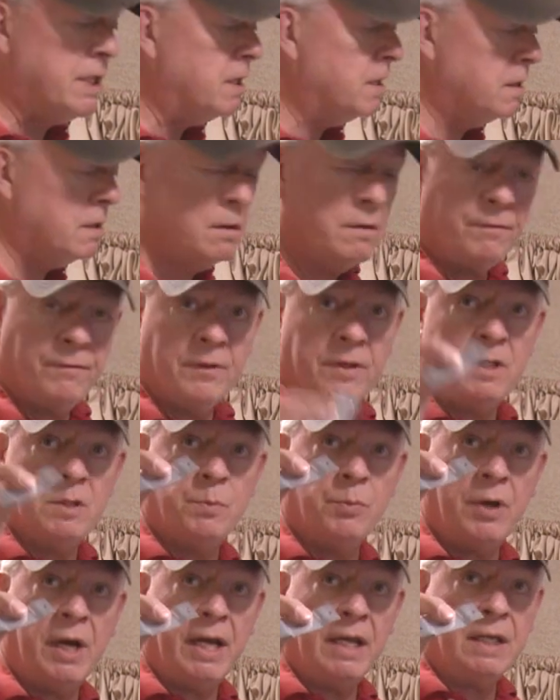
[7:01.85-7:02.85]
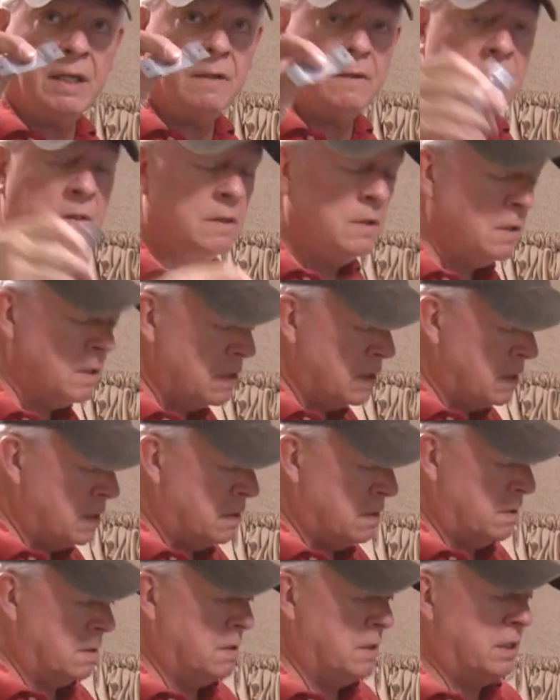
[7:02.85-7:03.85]
here for this bracket.
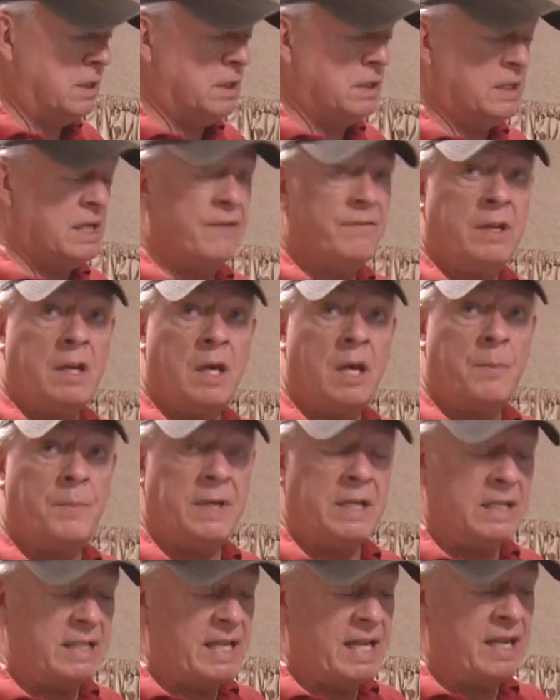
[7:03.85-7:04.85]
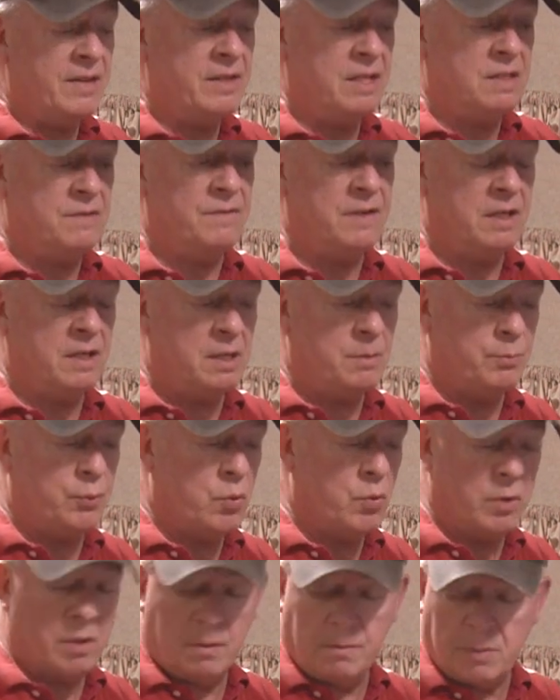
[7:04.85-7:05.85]
Uh, it does have an up and a down. That's very
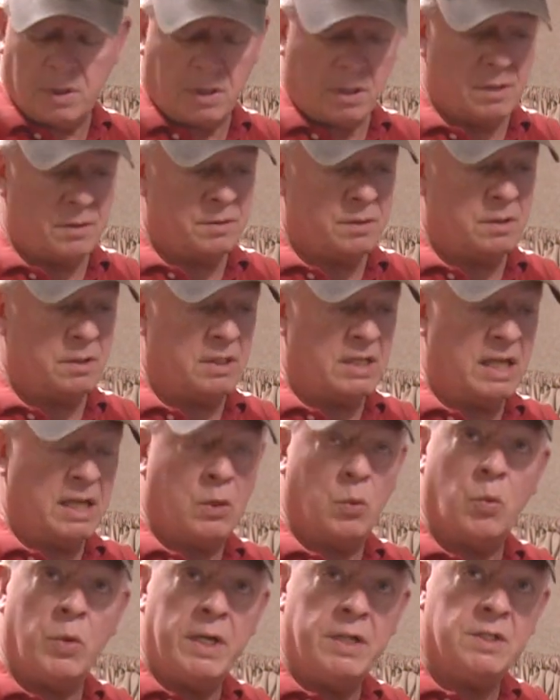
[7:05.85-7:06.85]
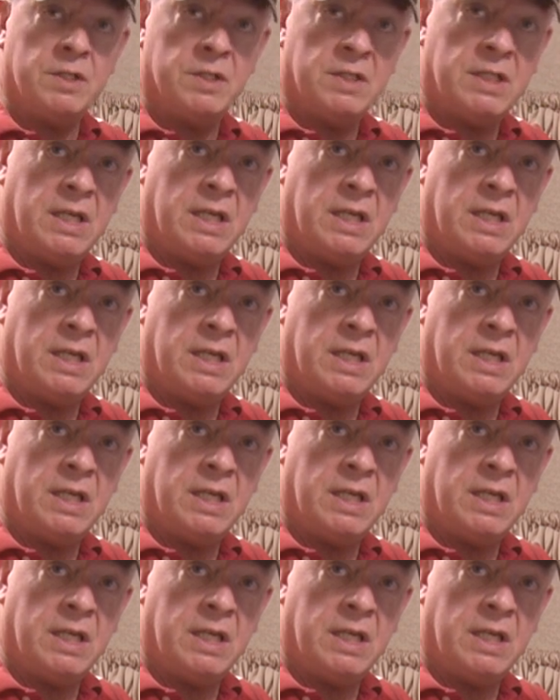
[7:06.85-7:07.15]
important because it kind of wedges